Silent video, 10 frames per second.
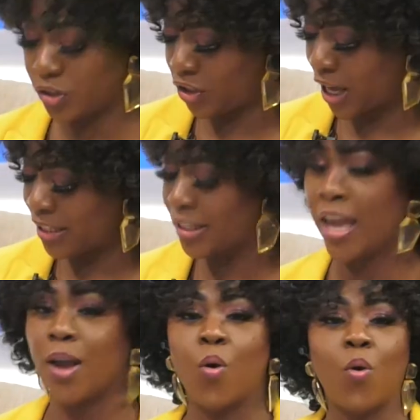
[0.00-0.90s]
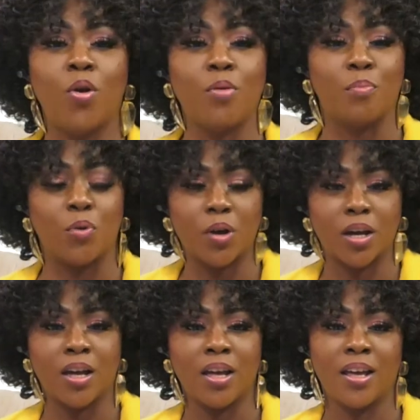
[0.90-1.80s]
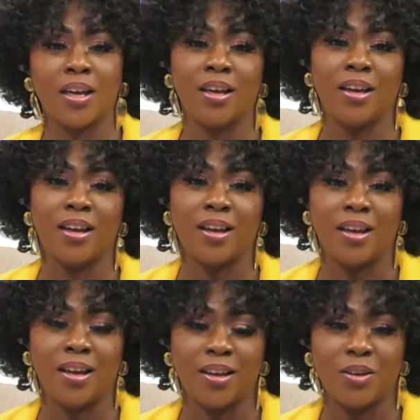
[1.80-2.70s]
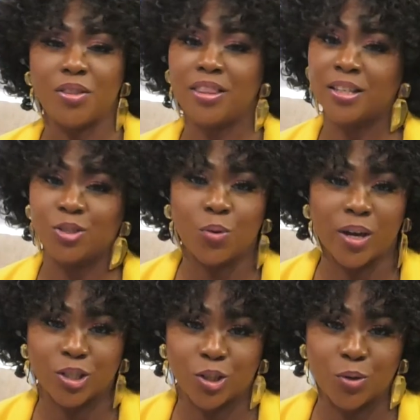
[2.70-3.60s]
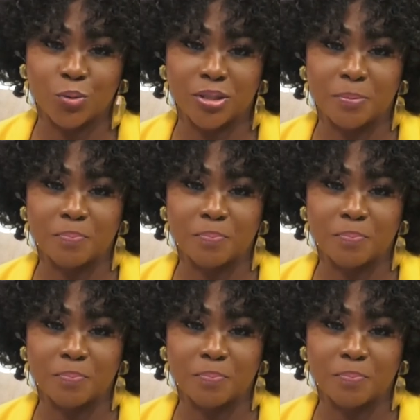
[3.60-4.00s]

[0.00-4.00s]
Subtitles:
She has her own book. There's no excuse.